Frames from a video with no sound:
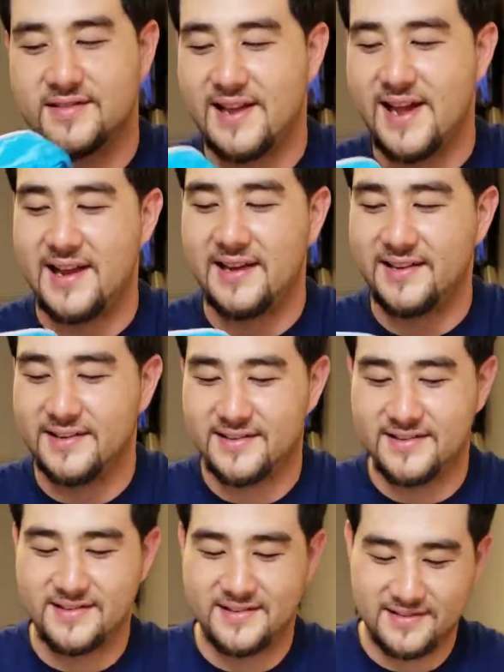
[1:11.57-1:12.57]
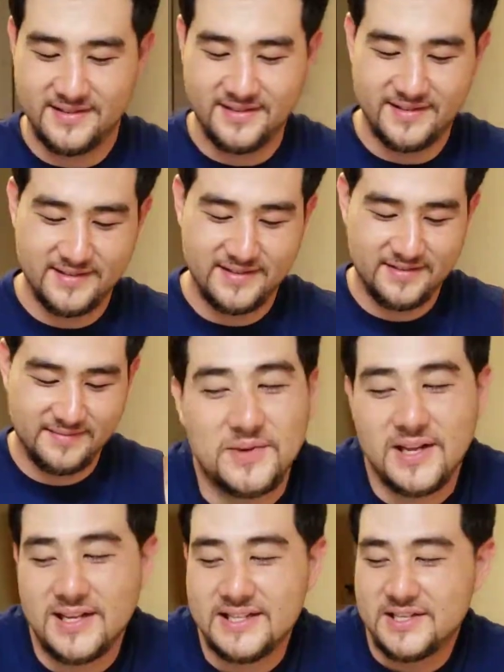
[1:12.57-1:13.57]
Hang it. We
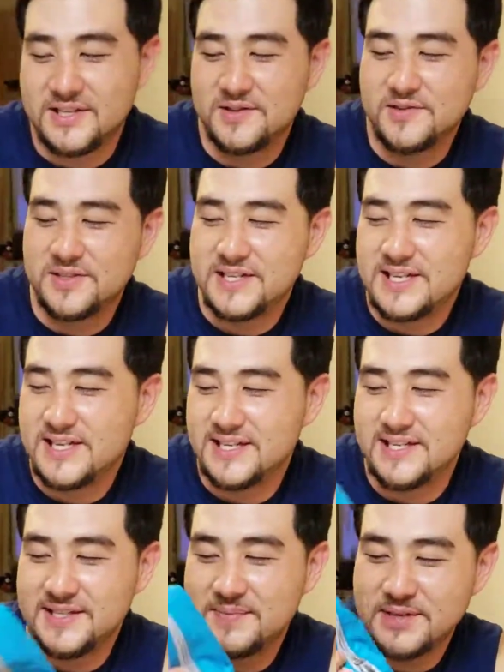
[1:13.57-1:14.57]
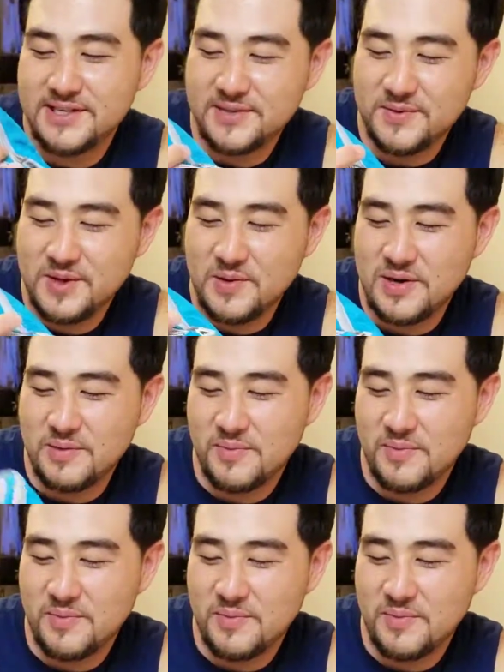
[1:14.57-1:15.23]
like to use these because we don't want